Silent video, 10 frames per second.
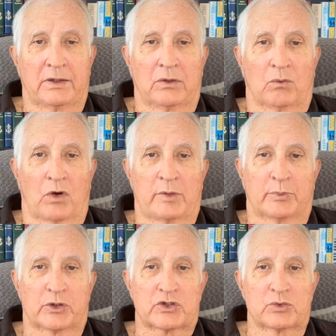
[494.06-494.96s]
One
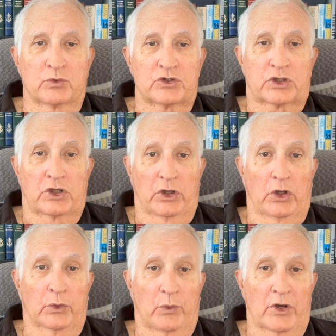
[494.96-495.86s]
person was
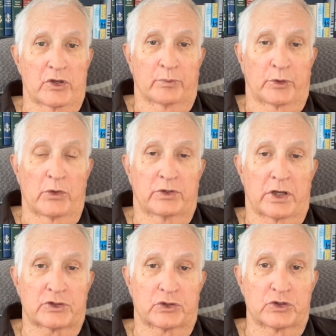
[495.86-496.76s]
killed, one of the
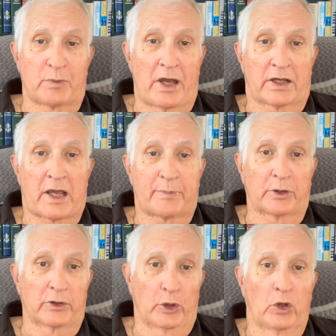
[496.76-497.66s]
protesters, by a
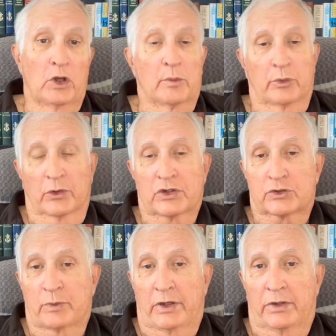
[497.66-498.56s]
Capitol Hill
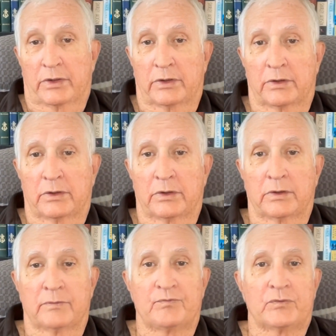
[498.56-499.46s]
policeman.
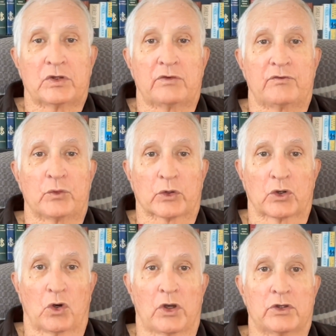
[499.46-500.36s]
If you are
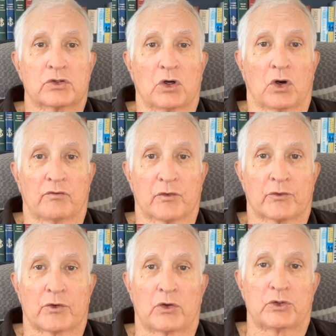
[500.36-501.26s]
going to
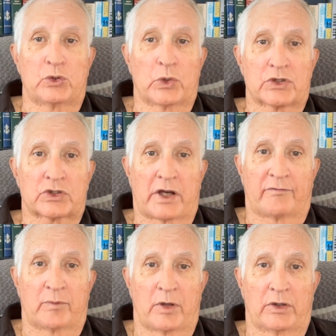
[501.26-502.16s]
overthrow the U.S.
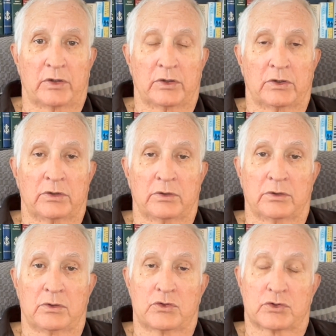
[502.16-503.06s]
government,
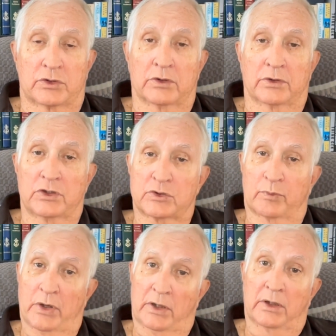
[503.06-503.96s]
you should at least
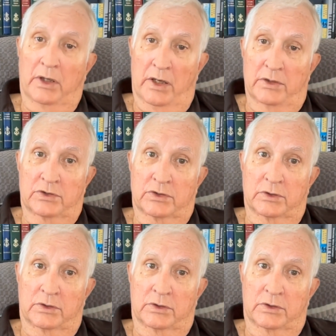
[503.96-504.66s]
bring guns.